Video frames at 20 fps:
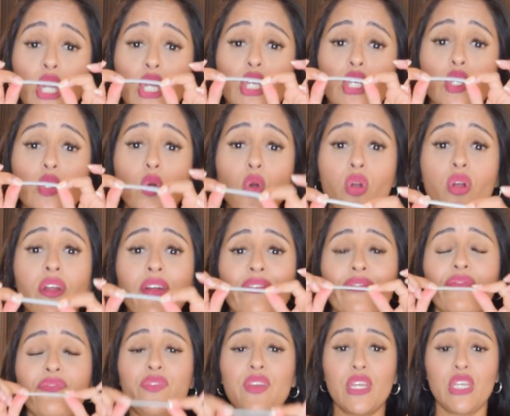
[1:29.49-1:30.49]
your
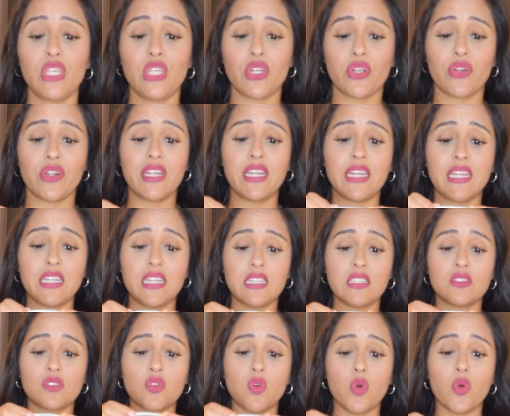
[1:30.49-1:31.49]
figure. It
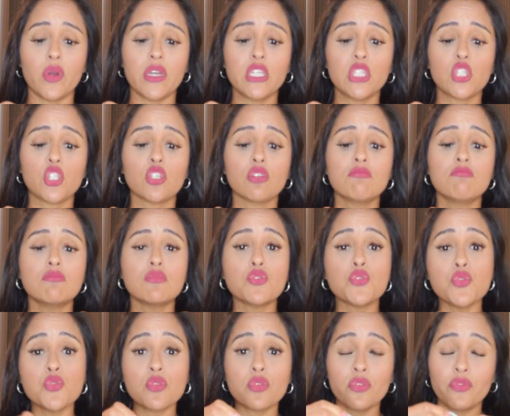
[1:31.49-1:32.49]
is going to
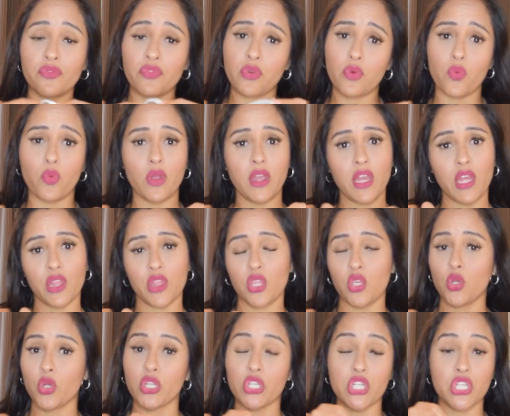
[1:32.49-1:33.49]
move with
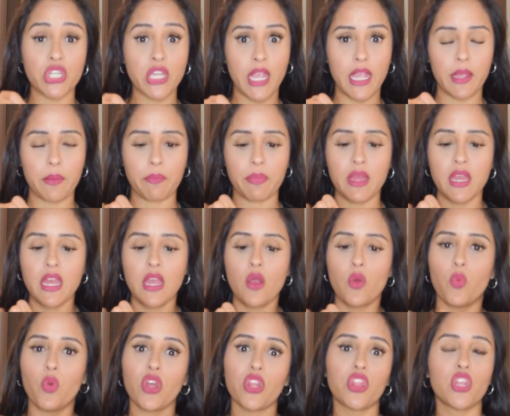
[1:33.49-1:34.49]
your shape,
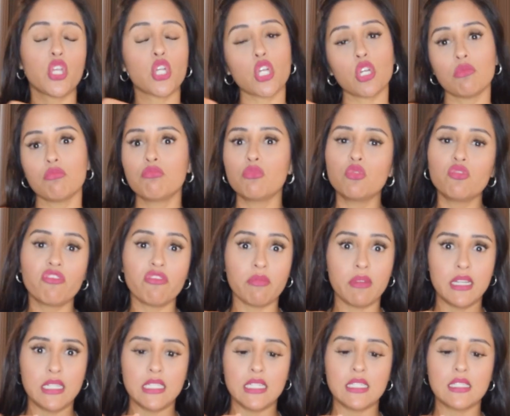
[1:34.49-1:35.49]
with your
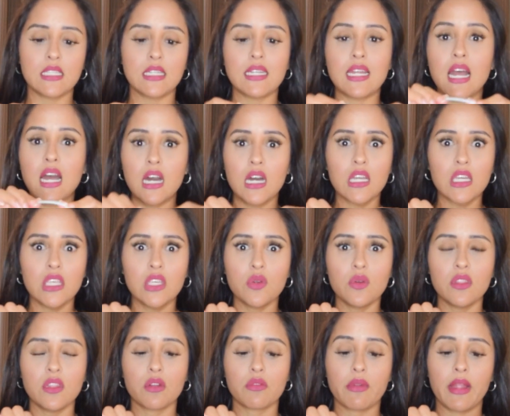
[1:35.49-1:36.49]
movement. It's gonna hug you
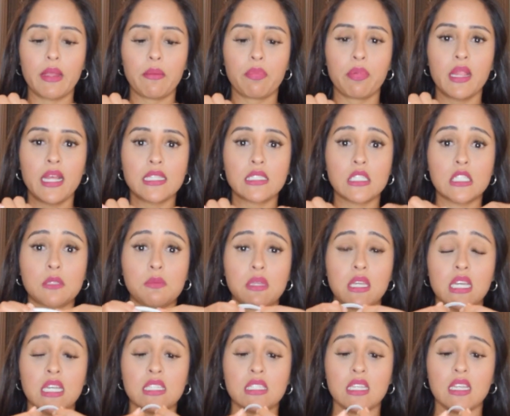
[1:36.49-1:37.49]
in the right places
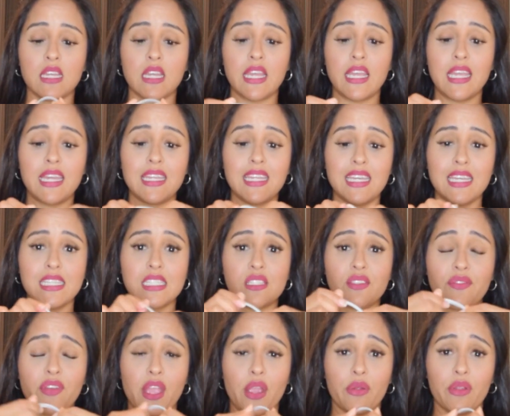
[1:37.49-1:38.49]
because it
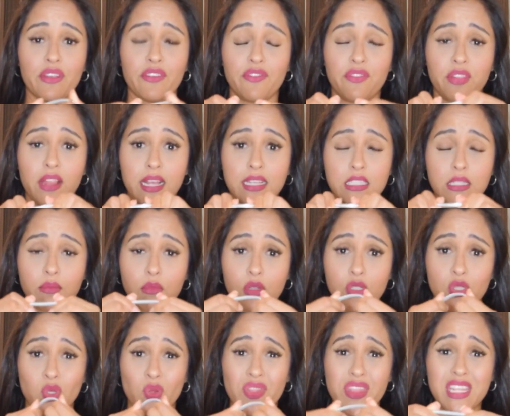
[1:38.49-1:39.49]
is very
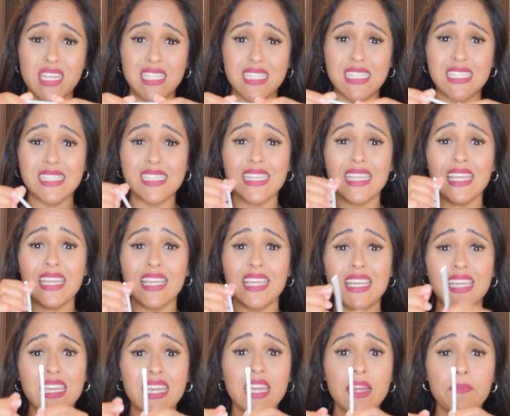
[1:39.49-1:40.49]
flexible. So this is
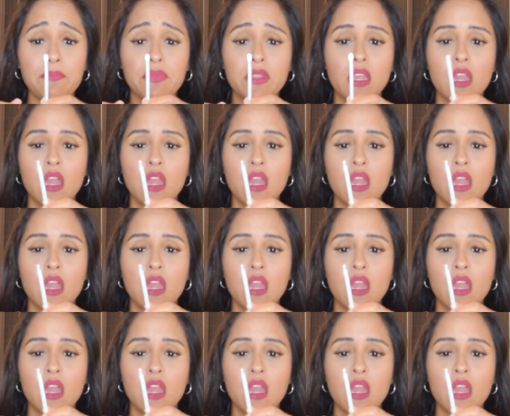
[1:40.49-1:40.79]
key